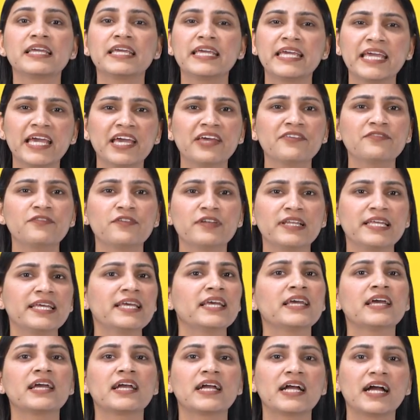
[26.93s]

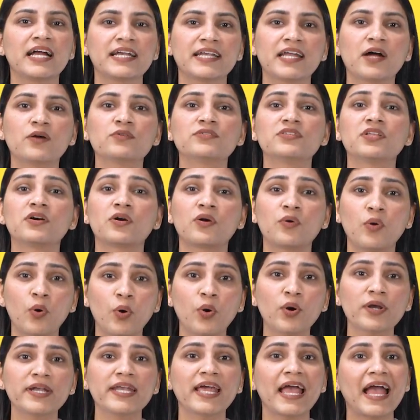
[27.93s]
carefully cut out the
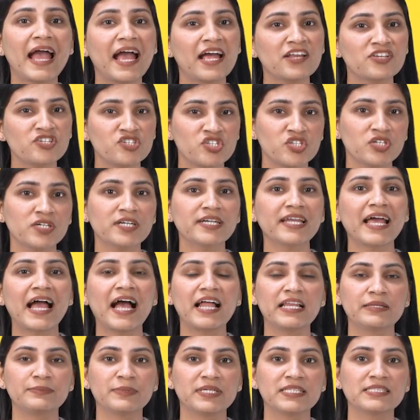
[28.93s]
coat and shirt
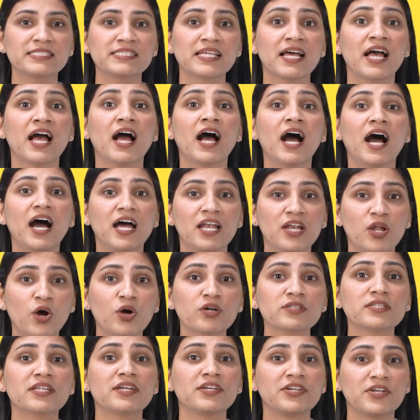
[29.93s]
elements
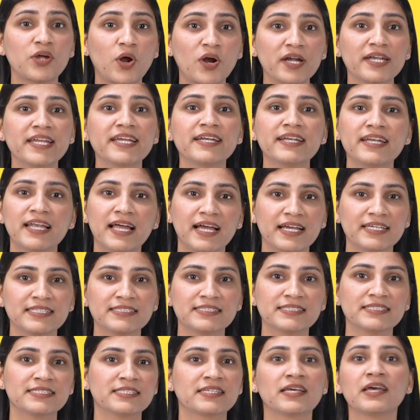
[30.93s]
along the dotted
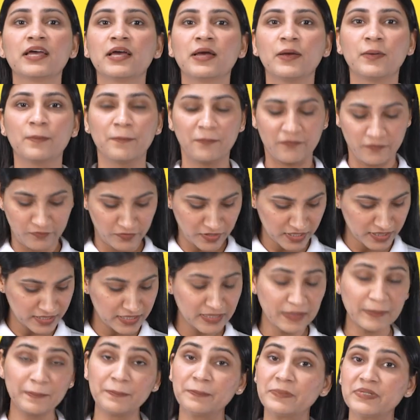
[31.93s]
lines with
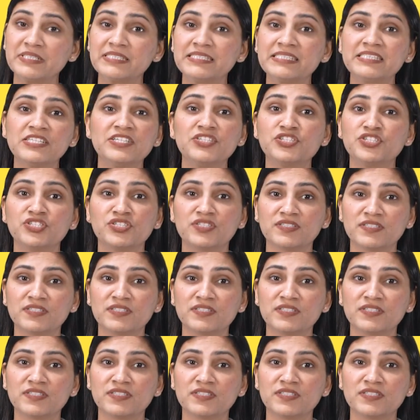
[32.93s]
precision.